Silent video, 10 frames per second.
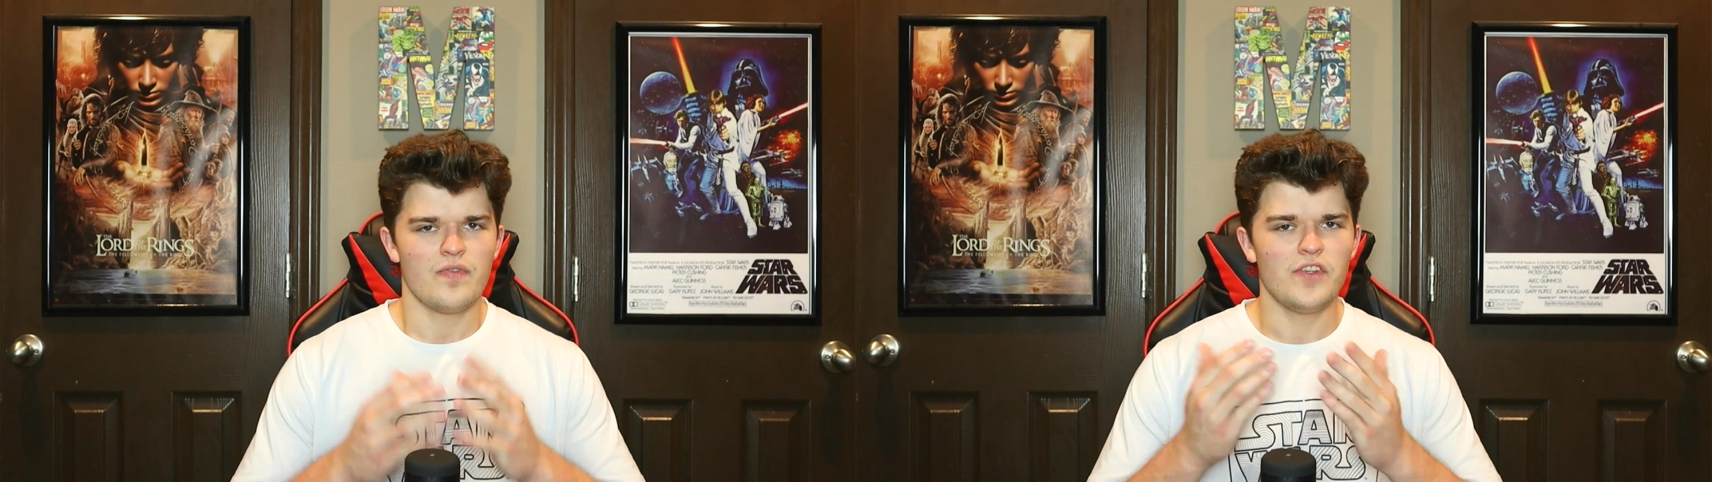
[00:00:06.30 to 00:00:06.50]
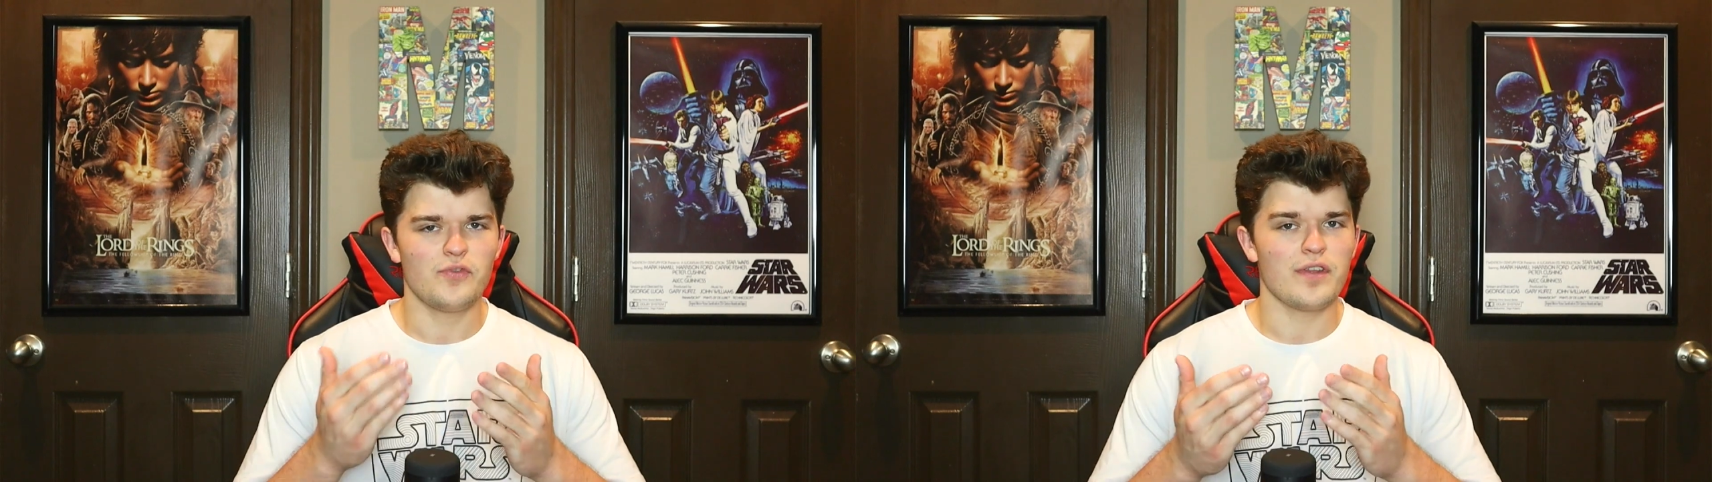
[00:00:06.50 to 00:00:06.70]

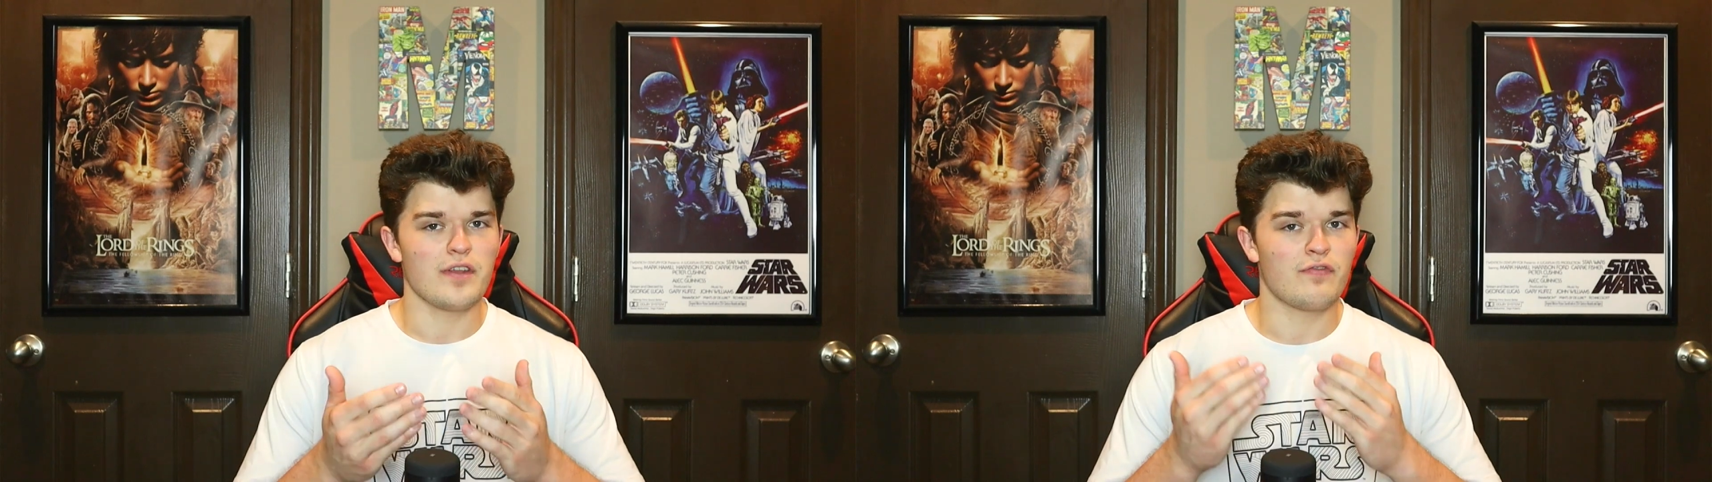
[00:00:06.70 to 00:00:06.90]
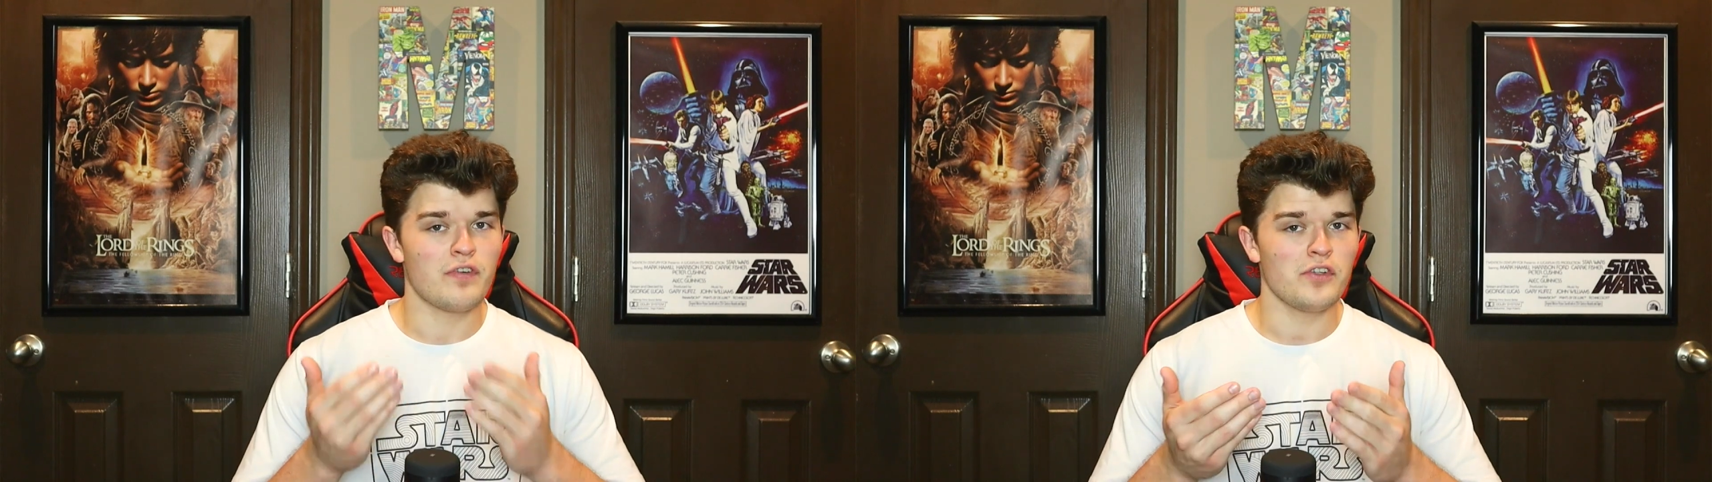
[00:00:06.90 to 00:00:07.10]
week, the
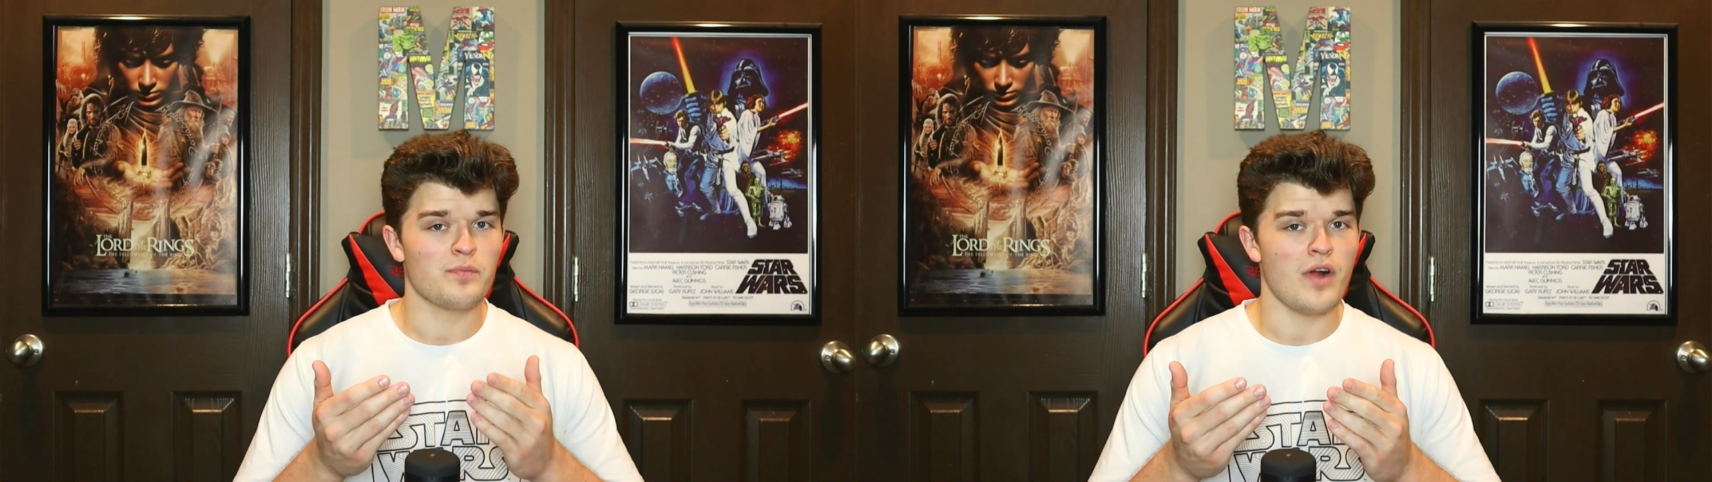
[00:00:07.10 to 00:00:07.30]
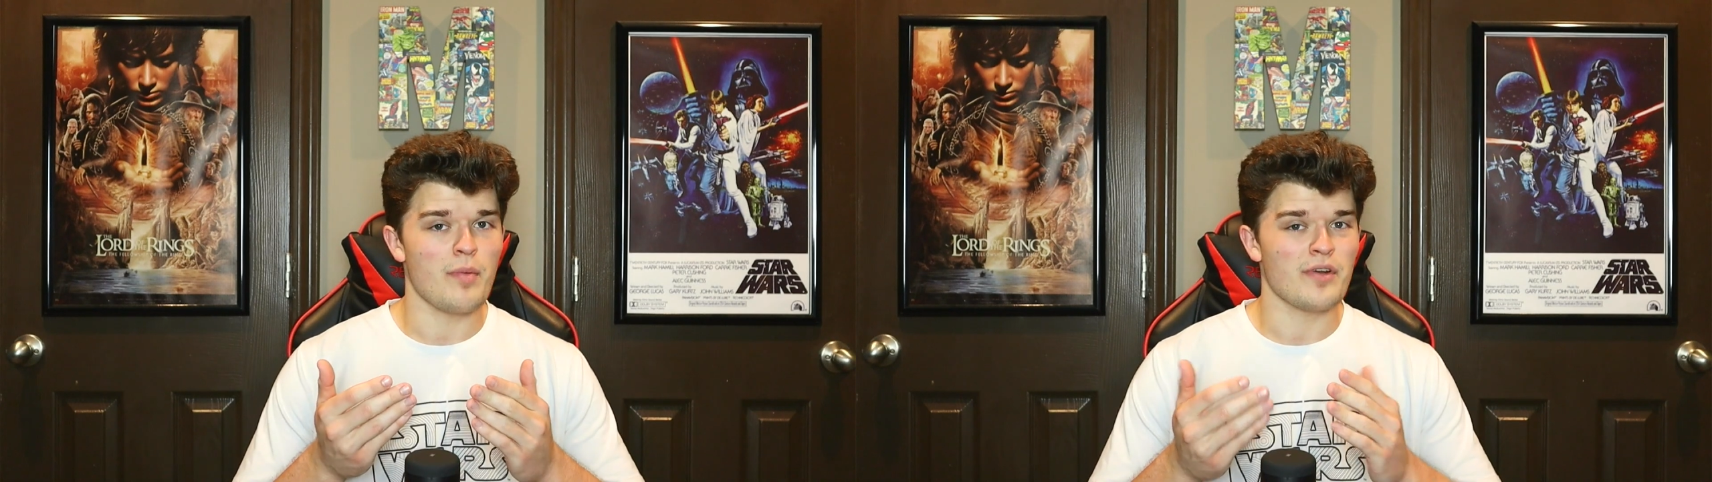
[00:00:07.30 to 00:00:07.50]
first
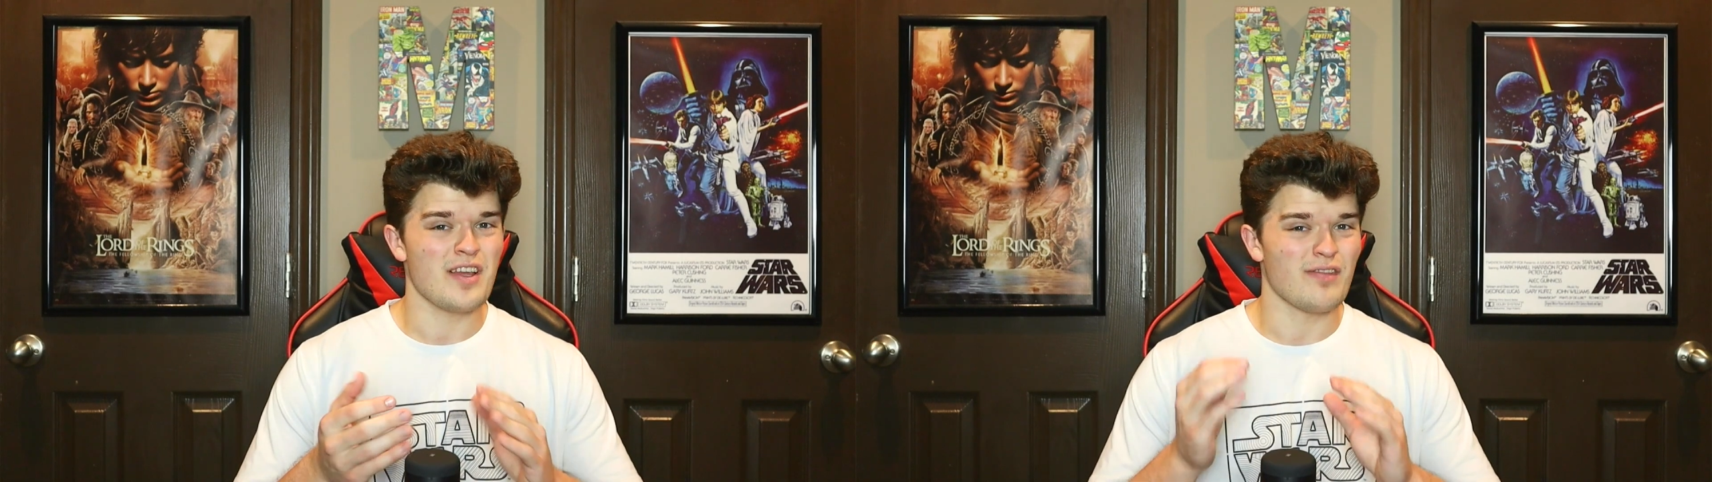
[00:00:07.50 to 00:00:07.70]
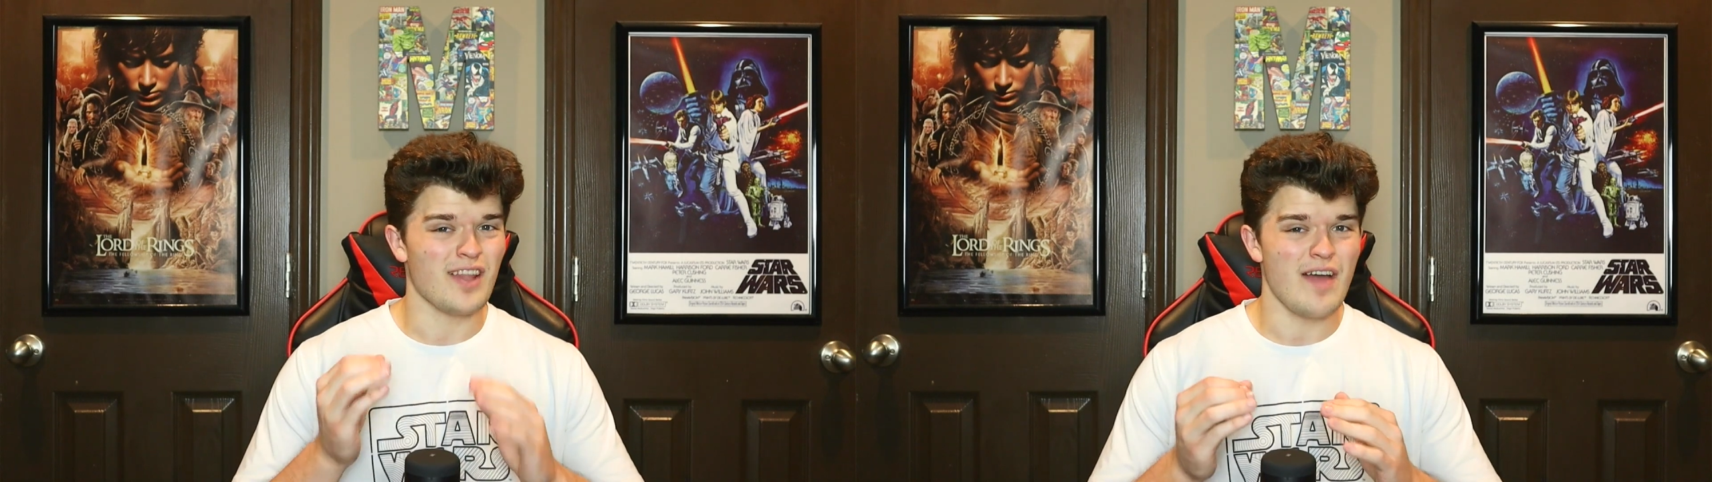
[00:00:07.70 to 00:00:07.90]
property of
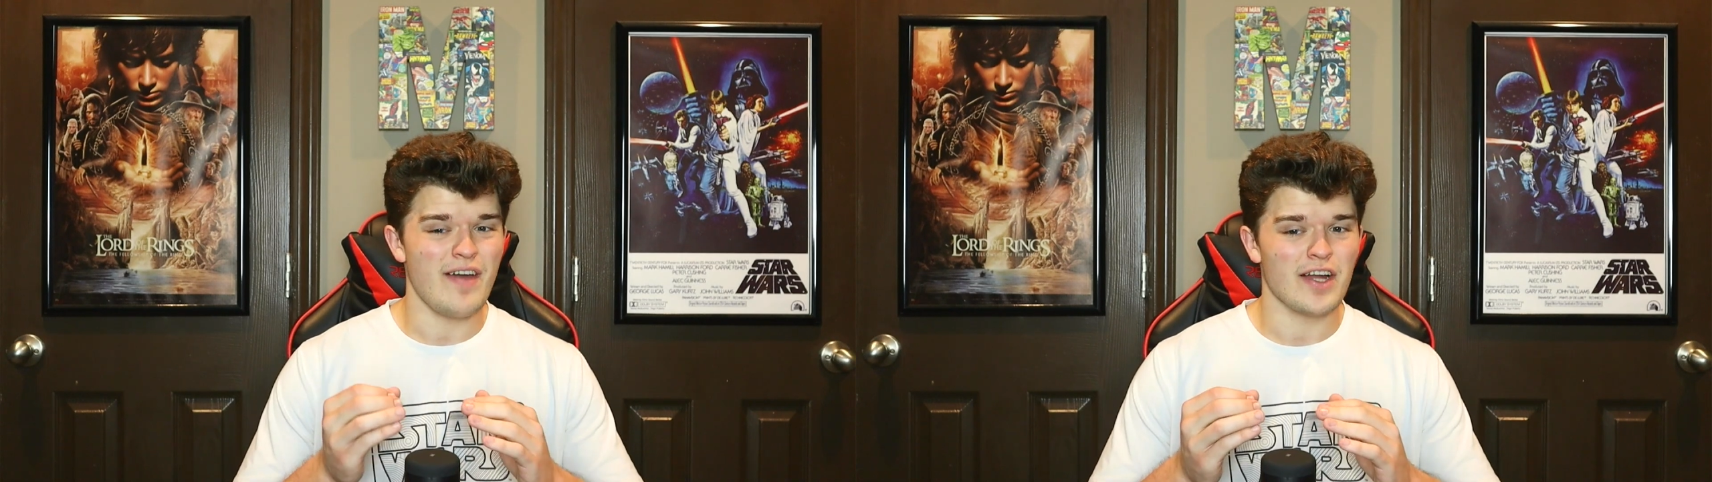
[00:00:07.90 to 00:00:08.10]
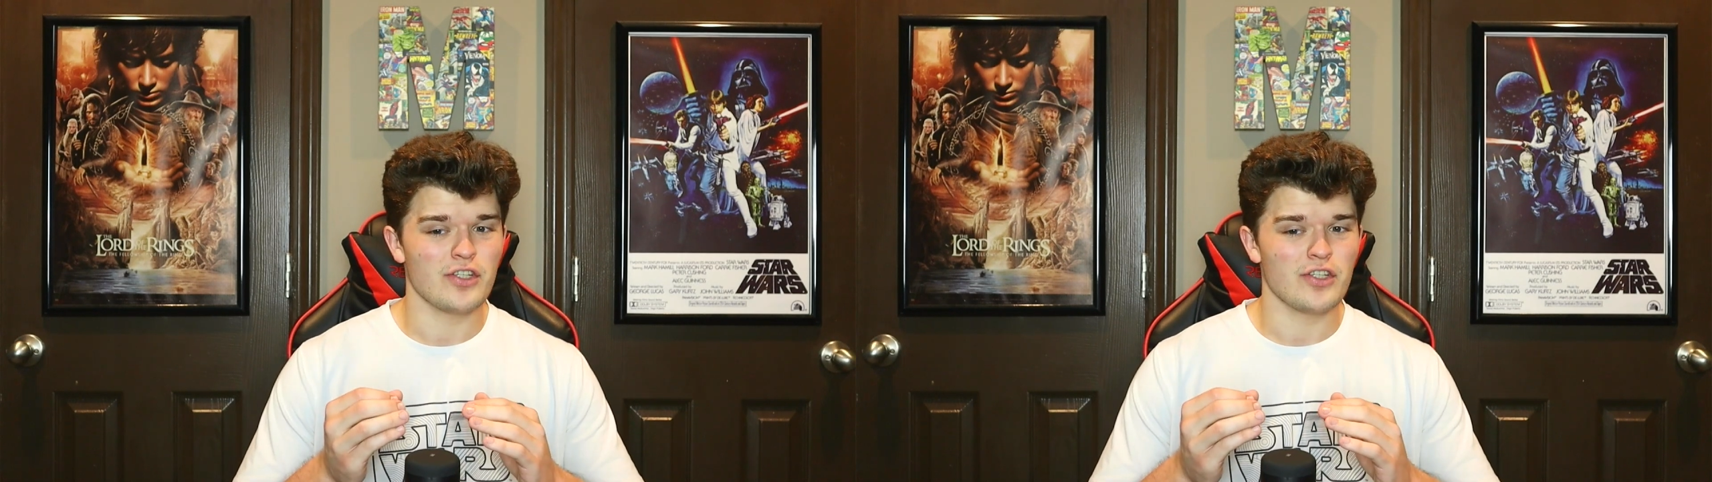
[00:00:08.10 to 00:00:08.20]
live-action